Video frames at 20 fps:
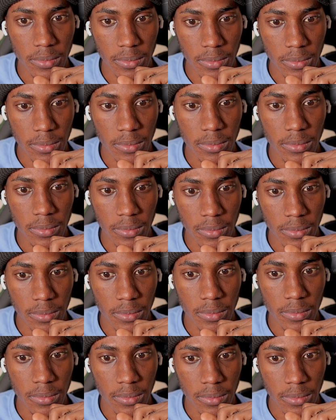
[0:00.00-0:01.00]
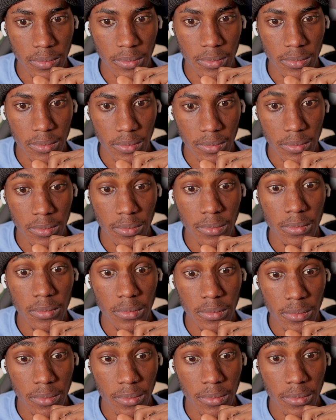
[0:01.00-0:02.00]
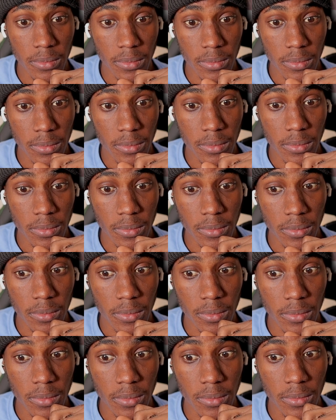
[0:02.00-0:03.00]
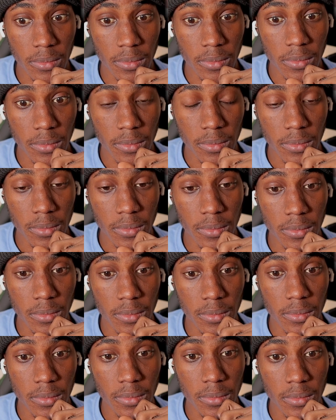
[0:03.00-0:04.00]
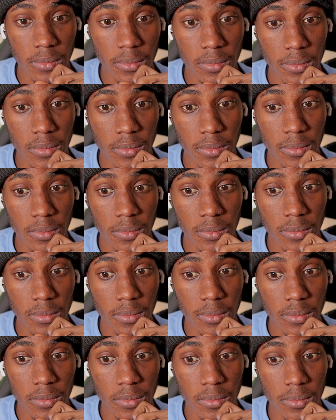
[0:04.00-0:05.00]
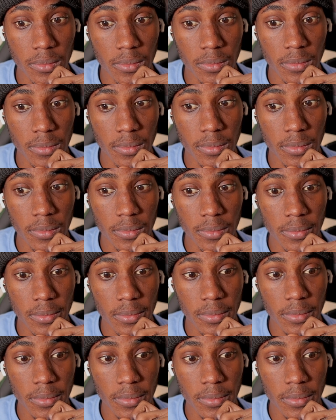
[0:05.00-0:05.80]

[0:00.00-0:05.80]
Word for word: work independently. So when there's a chance for one direction to go without interfering with another, then they're given that opportunity.